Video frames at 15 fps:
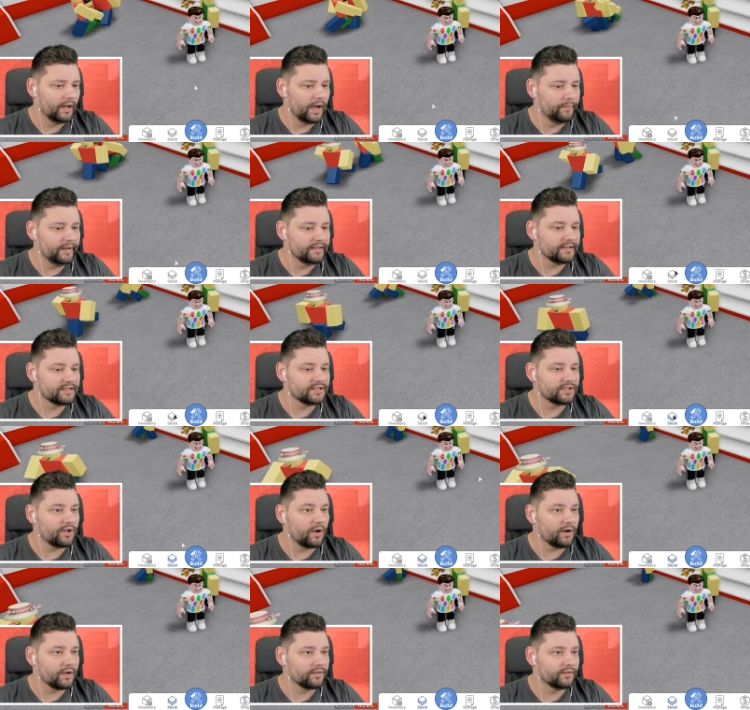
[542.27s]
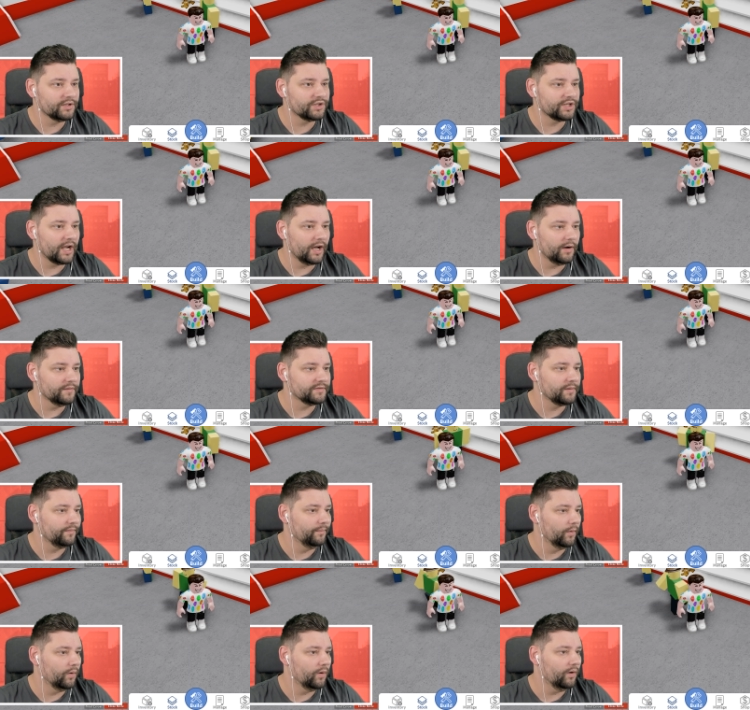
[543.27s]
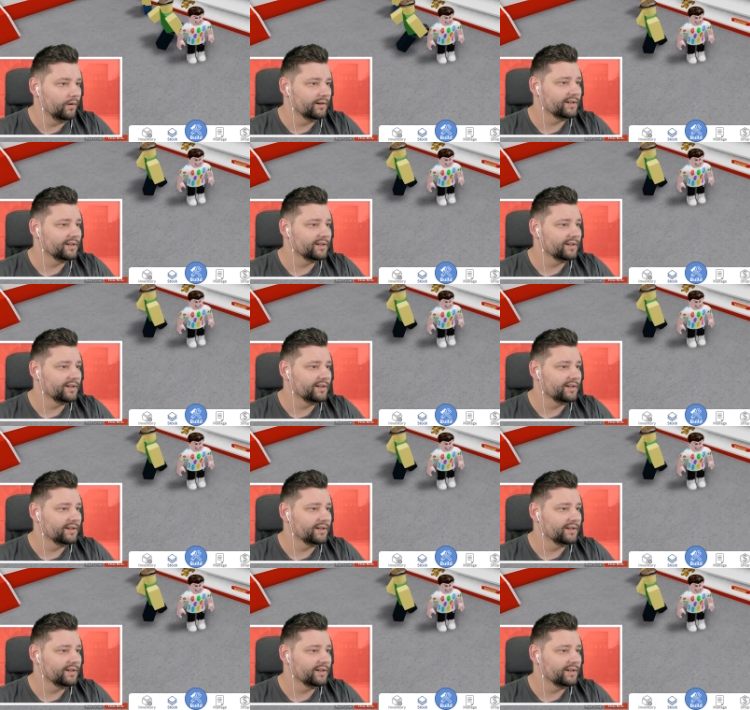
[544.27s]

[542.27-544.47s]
And we need to stock the shelves with more